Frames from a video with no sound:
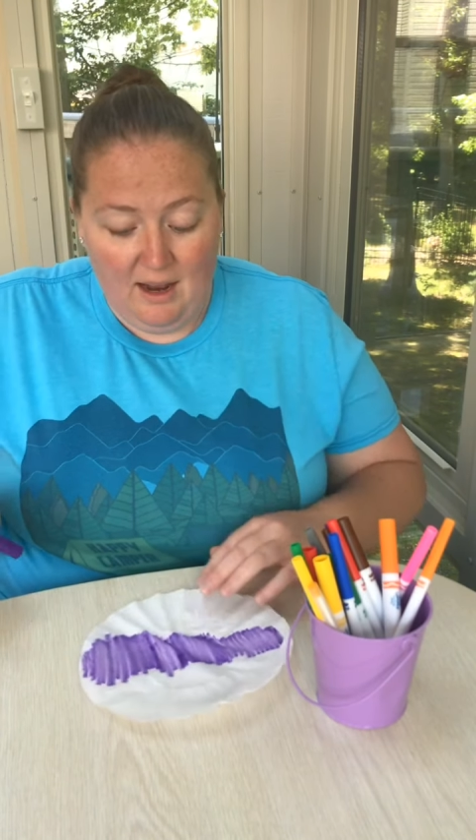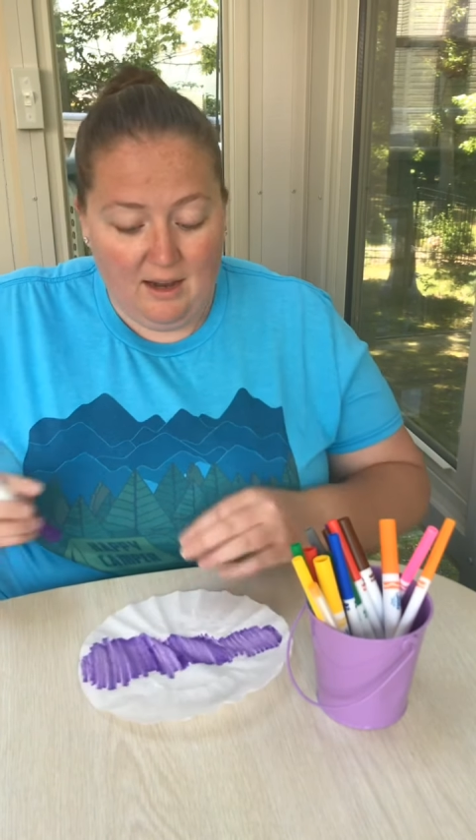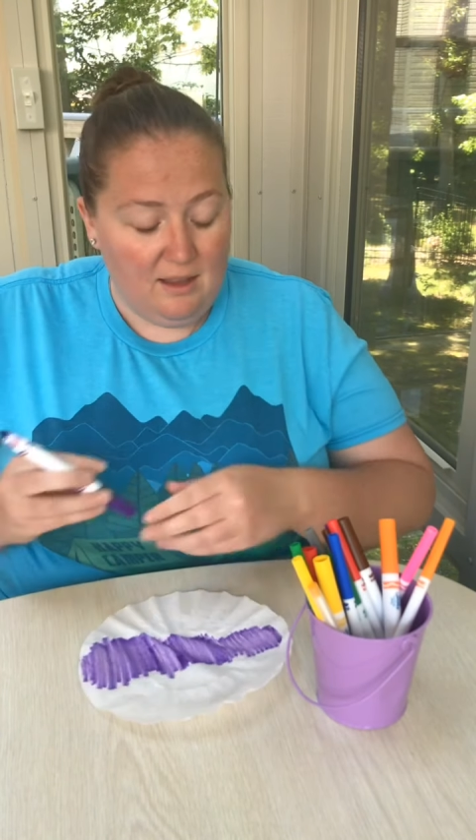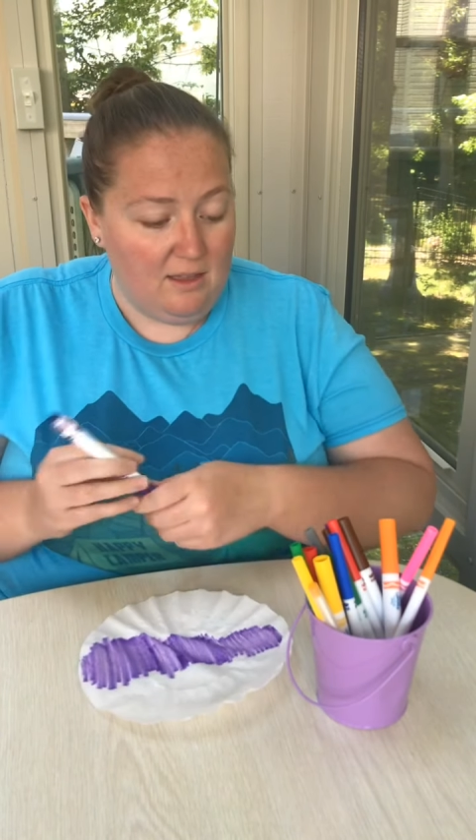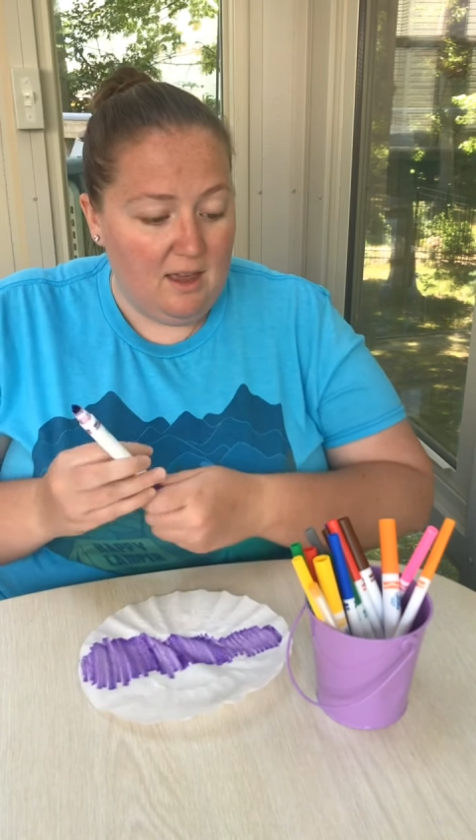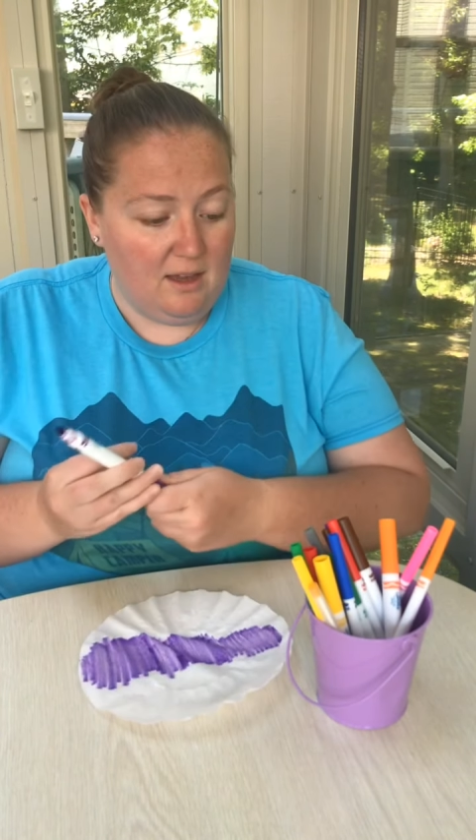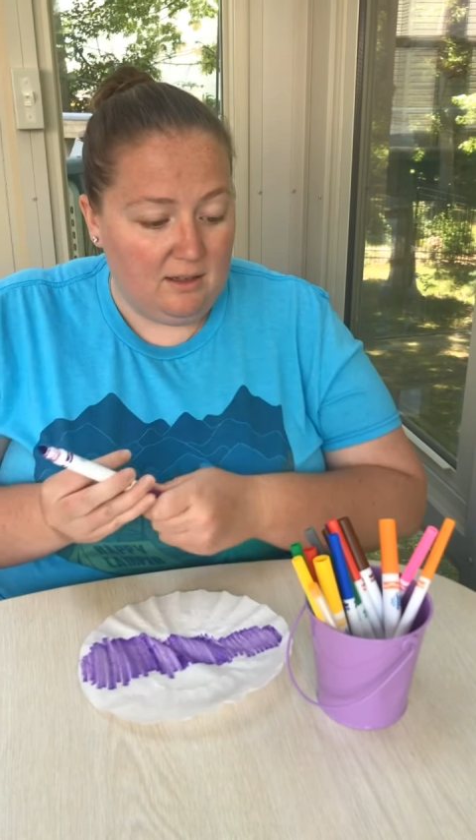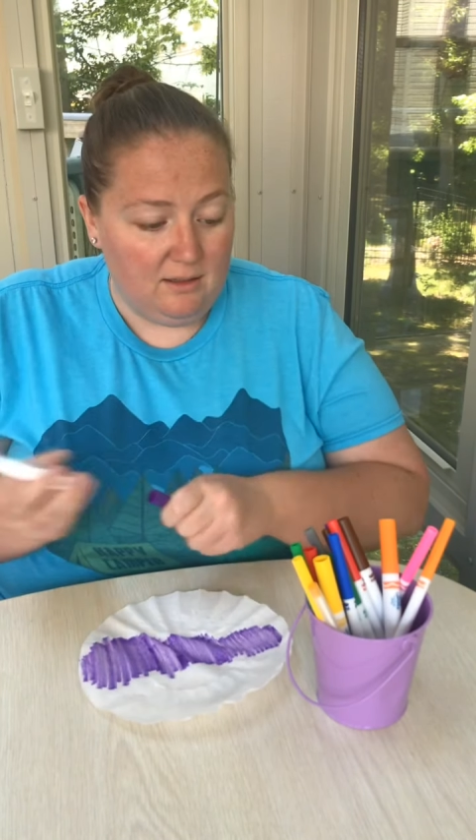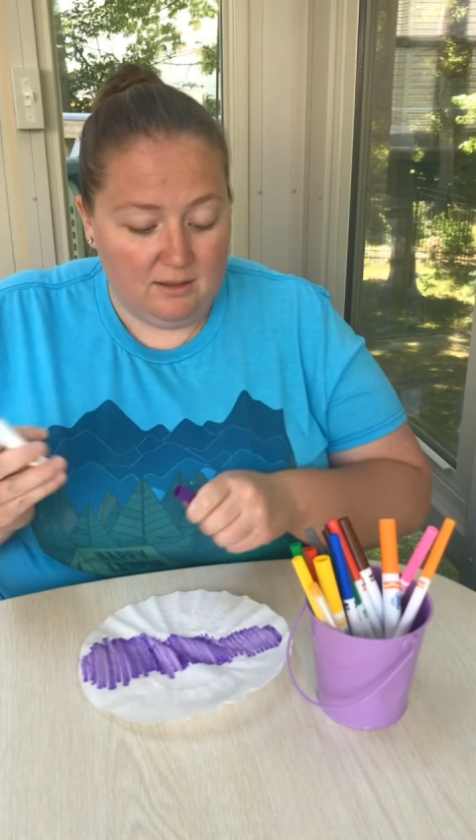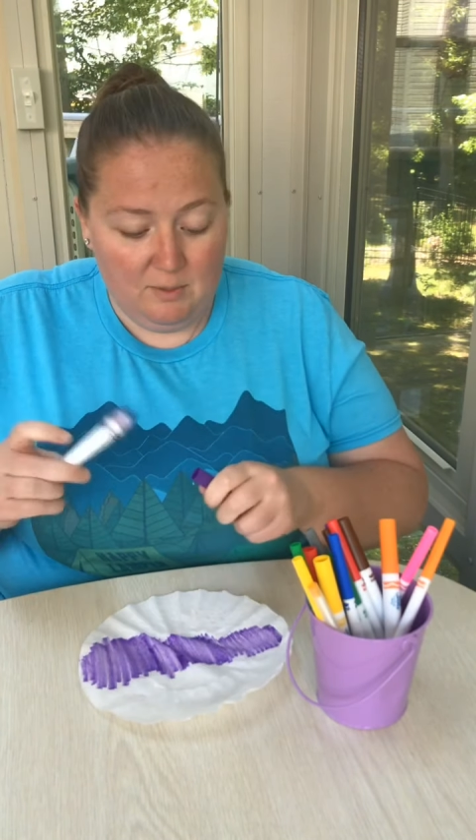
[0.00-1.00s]

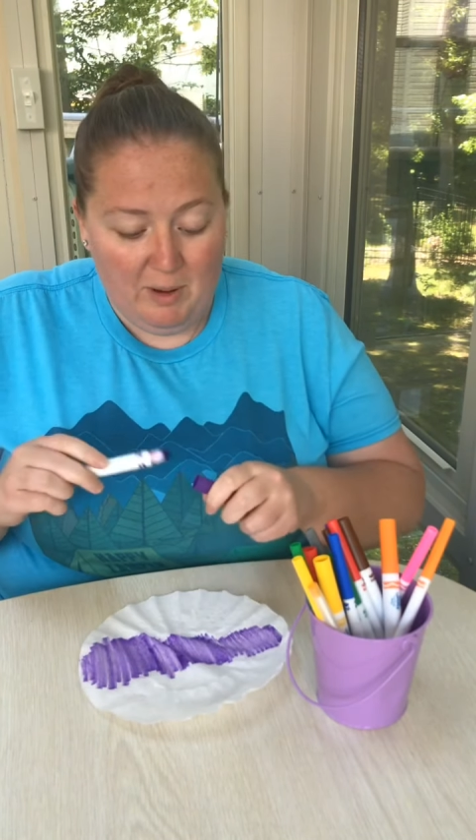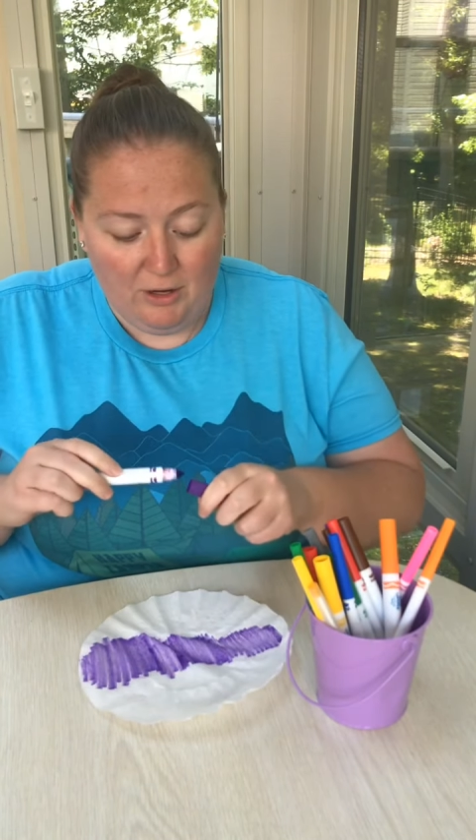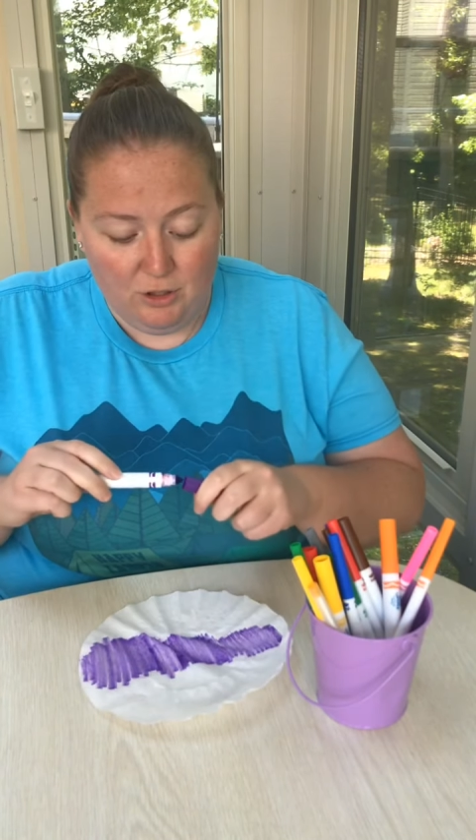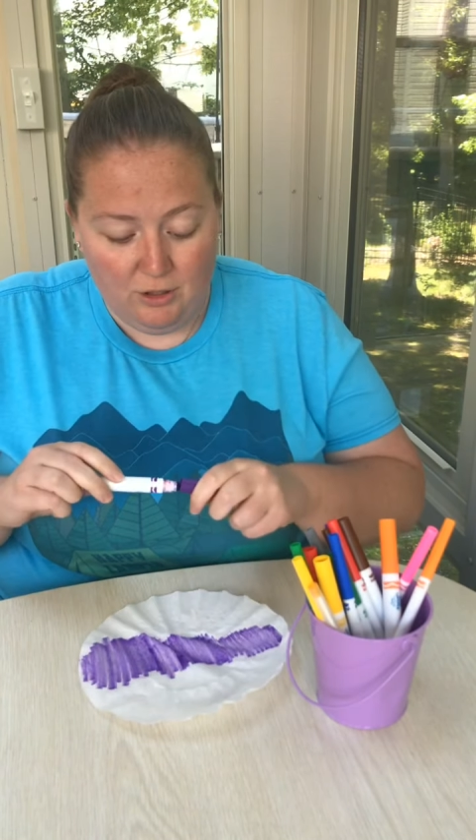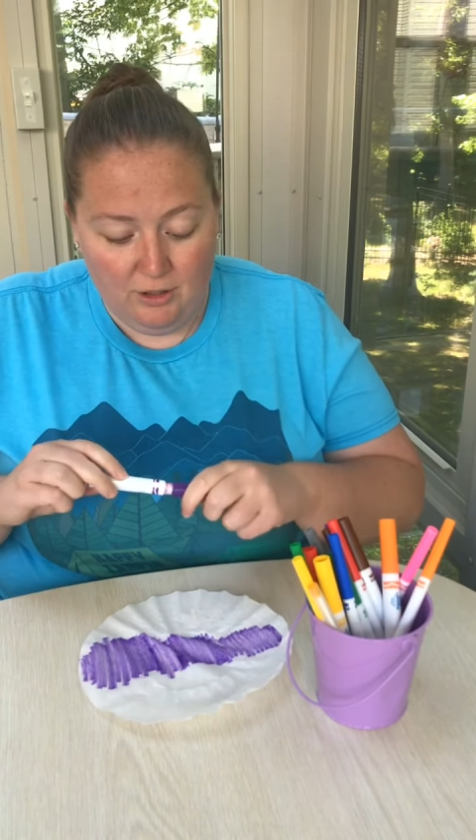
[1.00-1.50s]
anything special,